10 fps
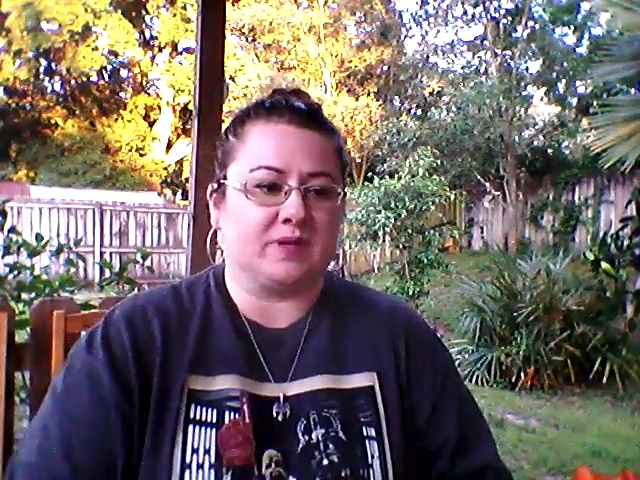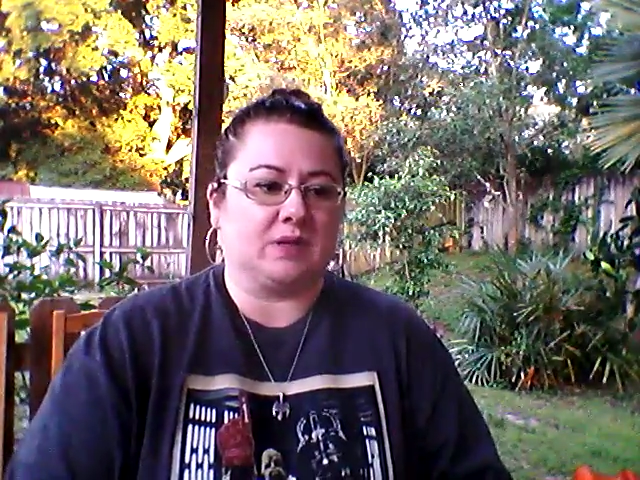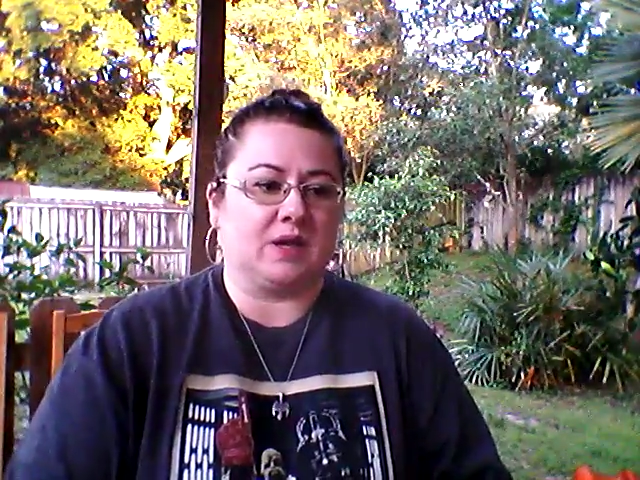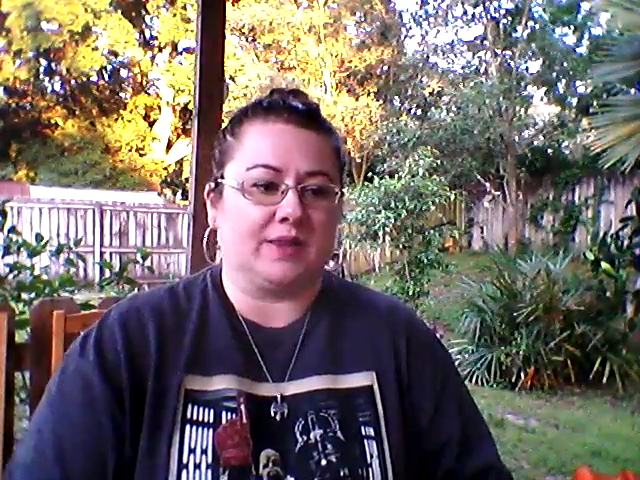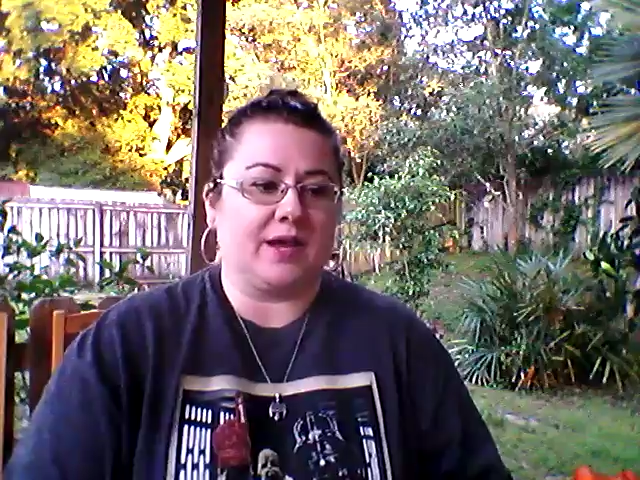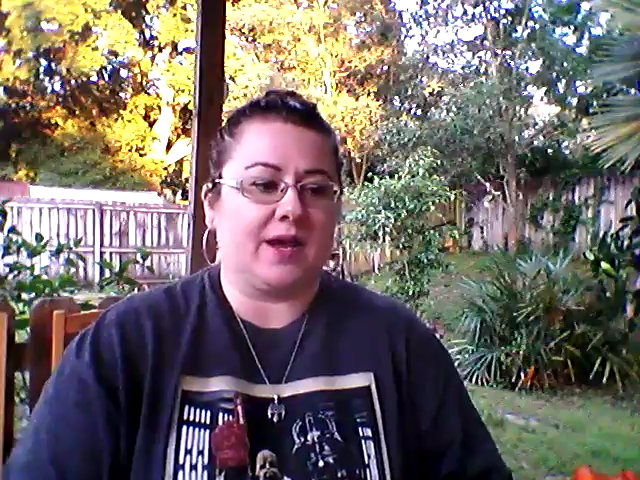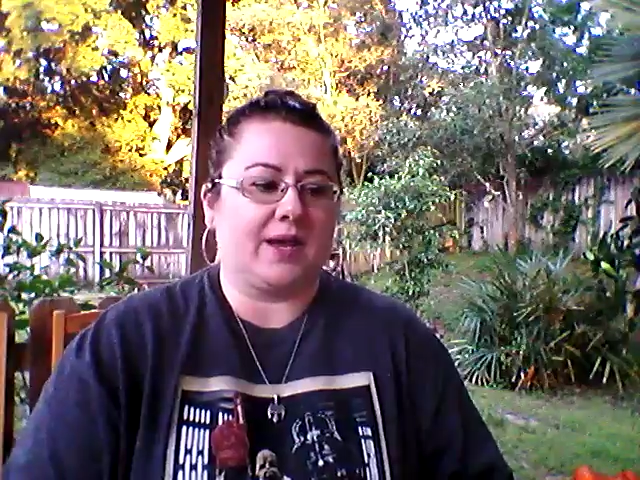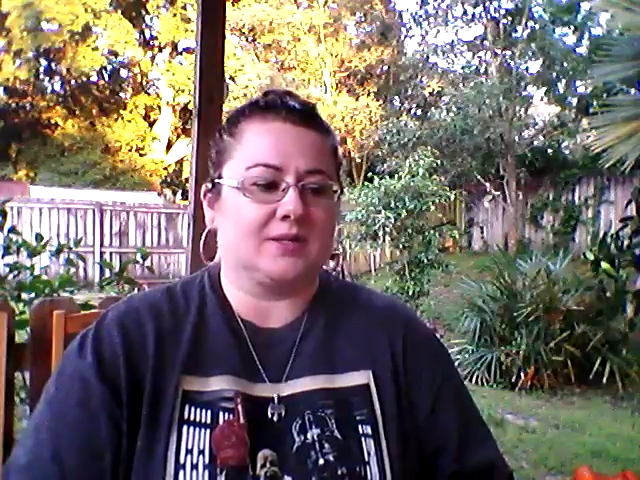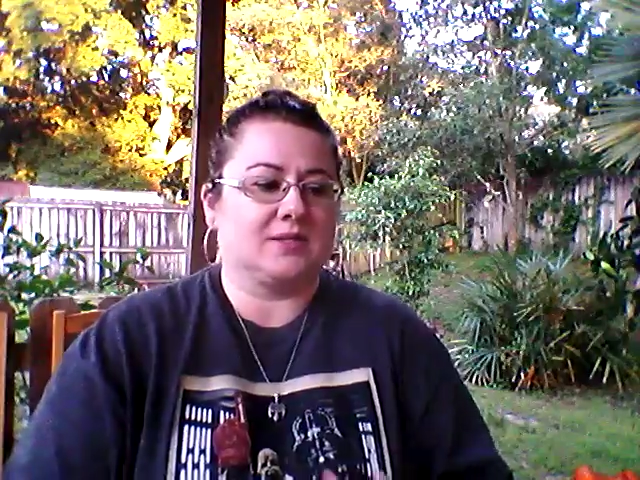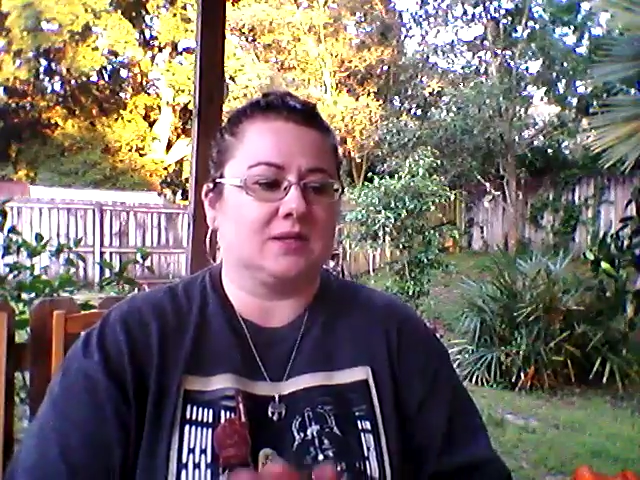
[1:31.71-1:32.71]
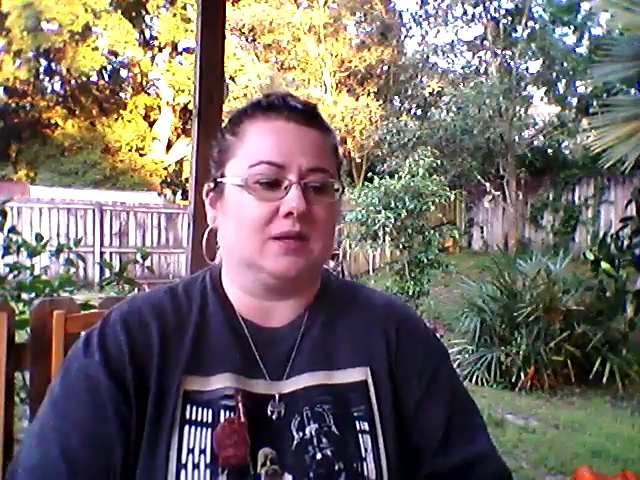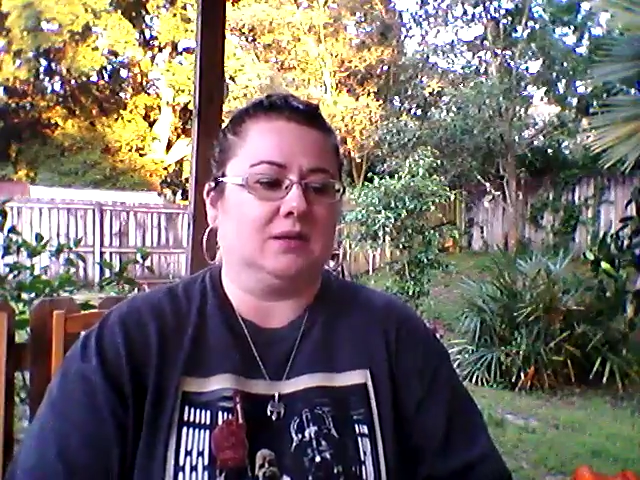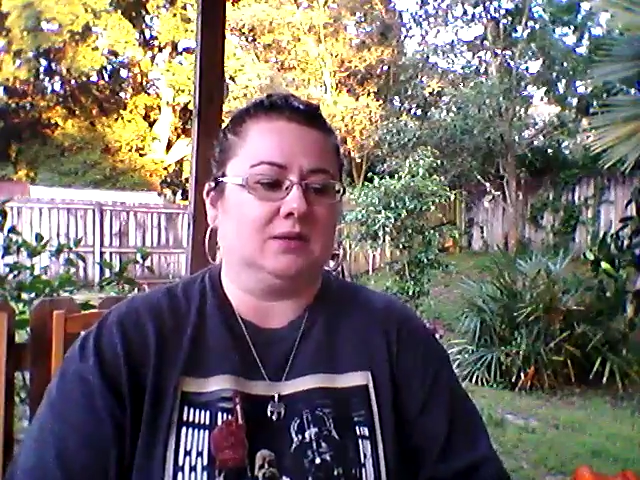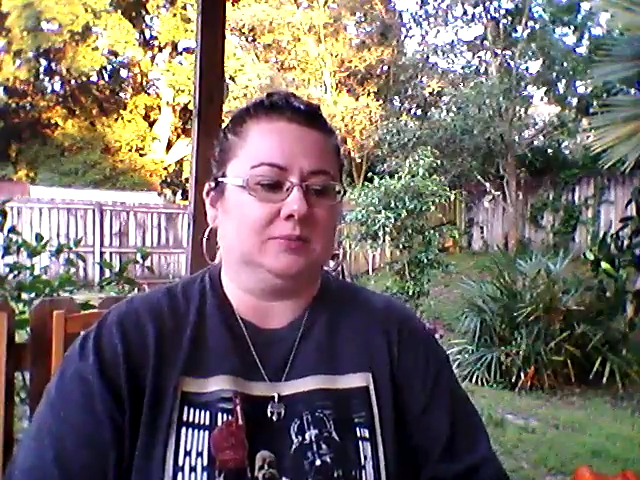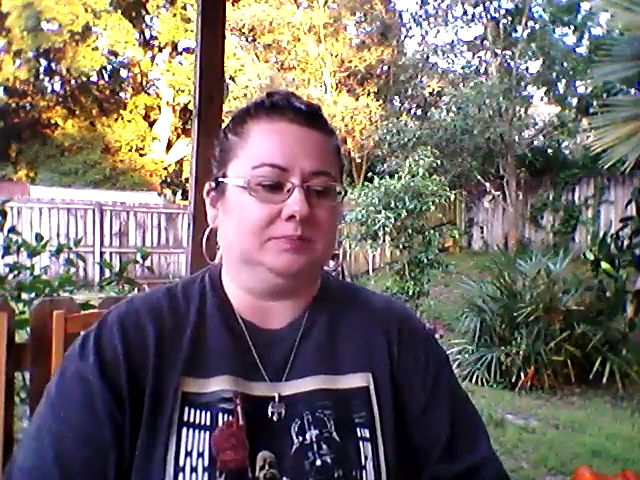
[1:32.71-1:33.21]
been a lot of that.
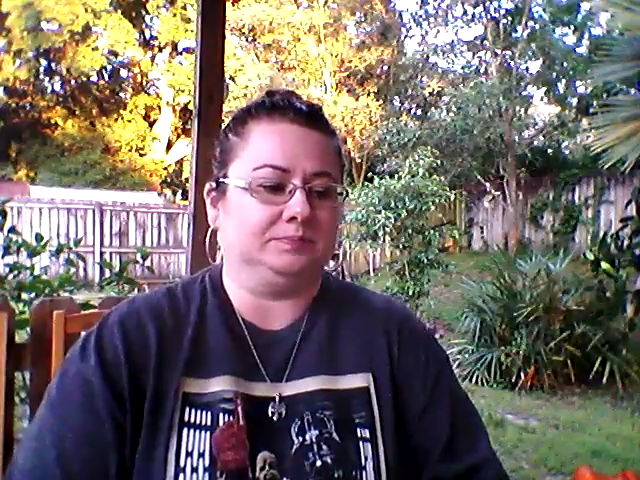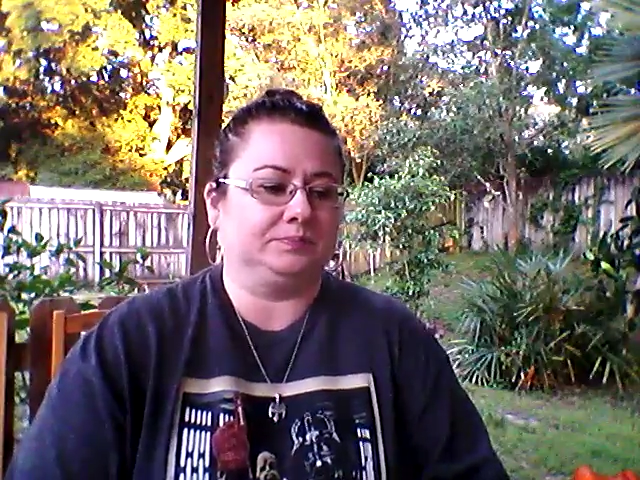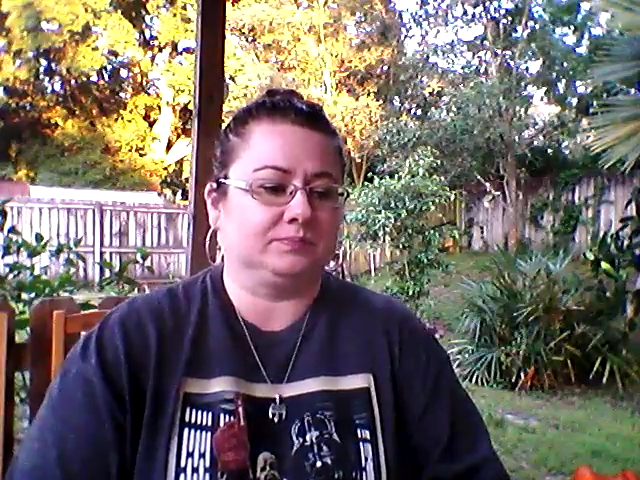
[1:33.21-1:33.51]
Um,